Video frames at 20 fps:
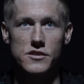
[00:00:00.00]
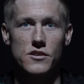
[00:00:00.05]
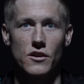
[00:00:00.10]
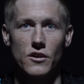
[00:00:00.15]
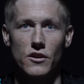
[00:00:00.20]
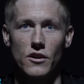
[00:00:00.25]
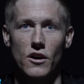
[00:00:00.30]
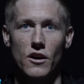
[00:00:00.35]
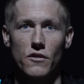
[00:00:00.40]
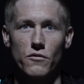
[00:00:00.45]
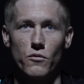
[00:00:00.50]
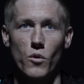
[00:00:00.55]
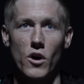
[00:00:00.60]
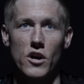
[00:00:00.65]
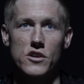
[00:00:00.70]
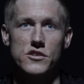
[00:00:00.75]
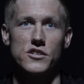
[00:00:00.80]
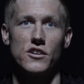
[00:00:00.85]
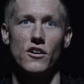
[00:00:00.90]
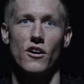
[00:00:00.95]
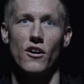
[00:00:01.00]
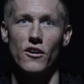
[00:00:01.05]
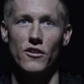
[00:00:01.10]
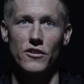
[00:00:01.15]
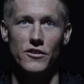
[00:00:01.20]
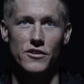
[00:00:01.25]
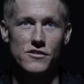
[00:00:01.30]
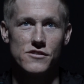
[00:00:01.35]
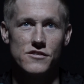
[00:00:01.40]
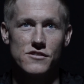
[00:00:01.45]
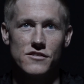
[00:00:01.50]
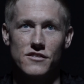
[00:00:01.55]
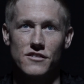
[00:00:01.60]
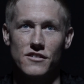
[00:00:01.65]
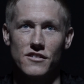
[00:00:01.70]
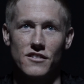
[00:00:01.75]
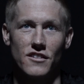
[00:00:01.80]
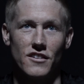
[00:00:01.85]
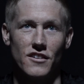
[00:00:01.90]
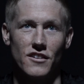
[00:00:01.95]
Started off washing haulers,
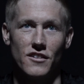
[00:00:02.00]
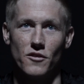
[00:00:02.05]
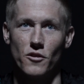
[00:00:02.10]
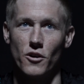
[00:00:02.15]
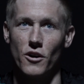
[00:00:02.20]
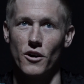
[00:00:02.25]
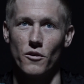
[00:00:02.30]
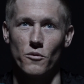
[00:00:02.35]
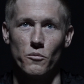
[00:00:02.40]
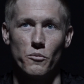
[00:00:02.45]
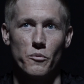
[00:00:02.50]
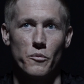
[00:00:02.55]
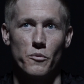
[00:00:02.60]
uh,